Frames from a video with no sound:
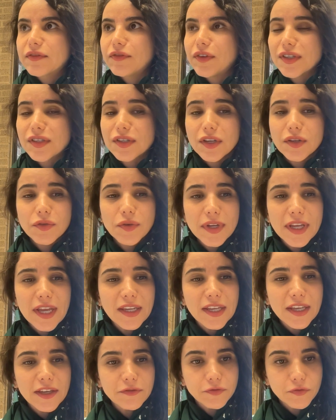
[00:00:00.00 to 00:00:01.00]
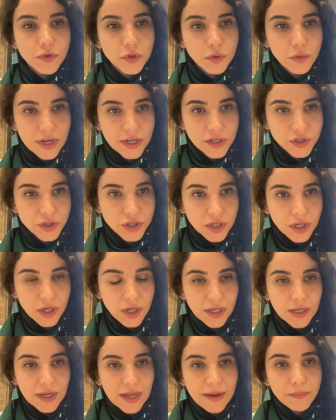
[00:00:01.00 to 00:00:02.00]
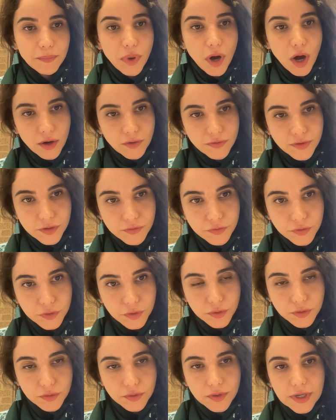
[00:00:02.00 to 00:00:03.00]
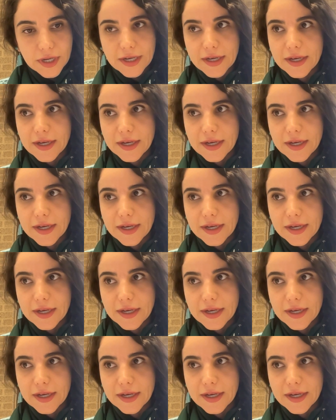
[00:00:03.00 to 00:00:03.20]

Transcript: was a really influential and powerful